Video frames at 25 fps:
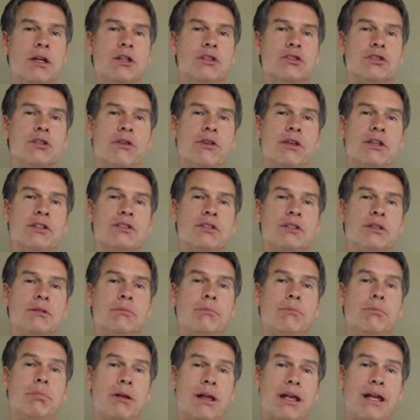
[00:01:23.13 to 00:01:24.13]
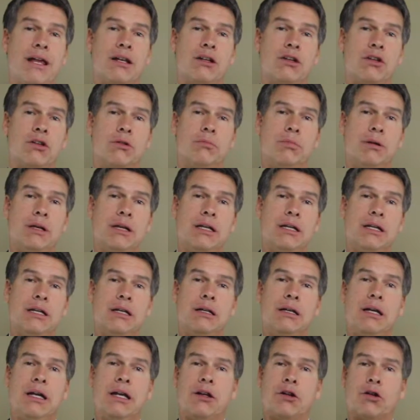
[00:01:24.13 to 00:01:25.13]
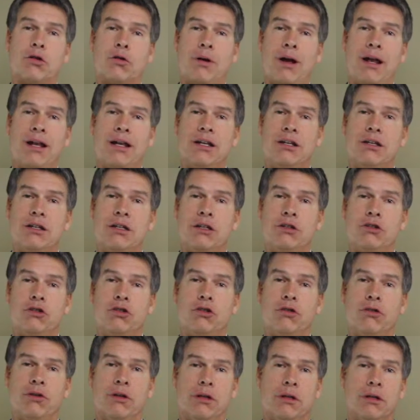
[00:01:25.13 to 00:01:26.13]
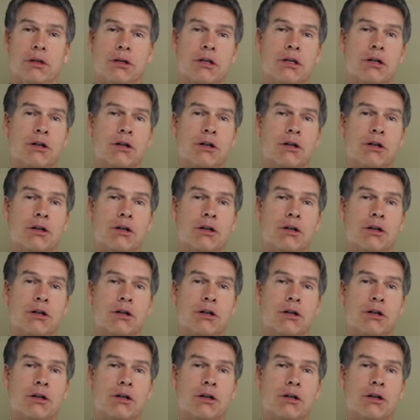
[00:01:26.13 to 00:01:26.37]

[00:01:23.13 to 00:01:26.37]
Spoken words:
So this plan could be integrated into the